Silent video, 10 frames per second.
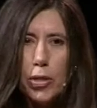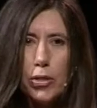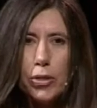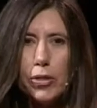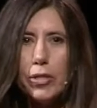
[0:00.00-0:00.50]

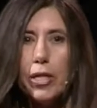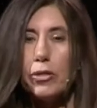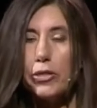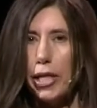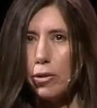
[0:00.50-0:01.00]
could
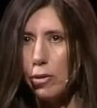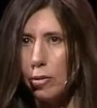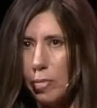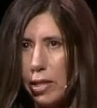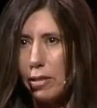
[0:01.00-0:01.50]
download
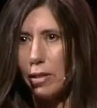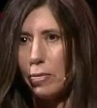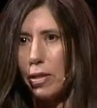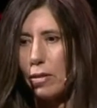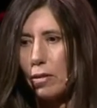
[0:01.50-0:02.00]
my
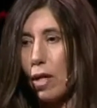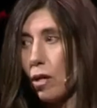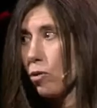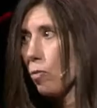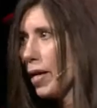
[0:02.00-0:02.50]
sequence,
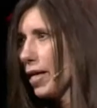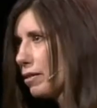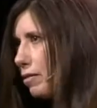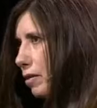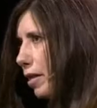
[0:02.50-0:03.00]
go back
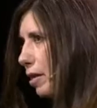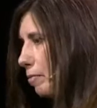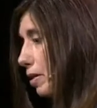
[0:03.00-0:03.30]
to the lab,